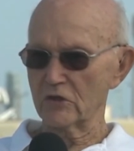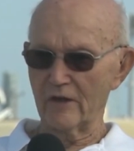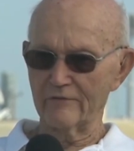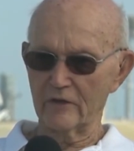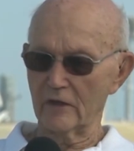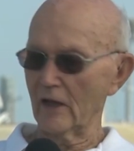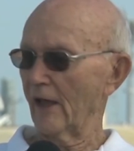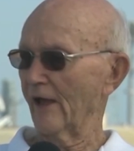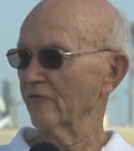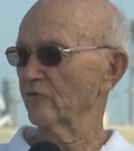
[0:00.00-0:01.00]

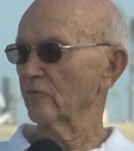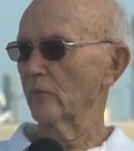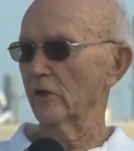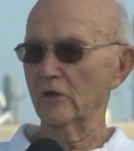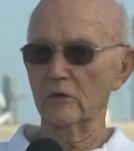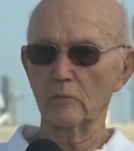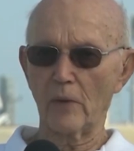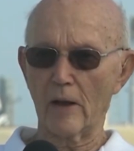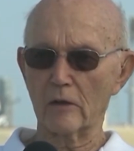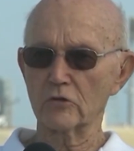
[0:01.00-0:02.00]
7.5 million
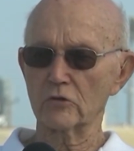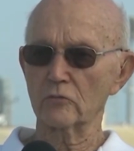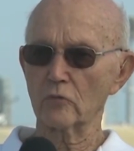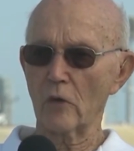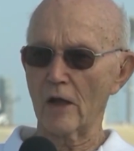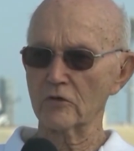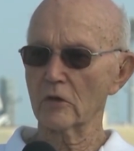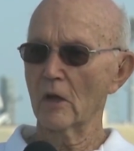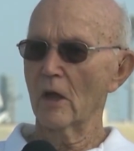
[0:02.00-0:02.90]
pounds of thrust.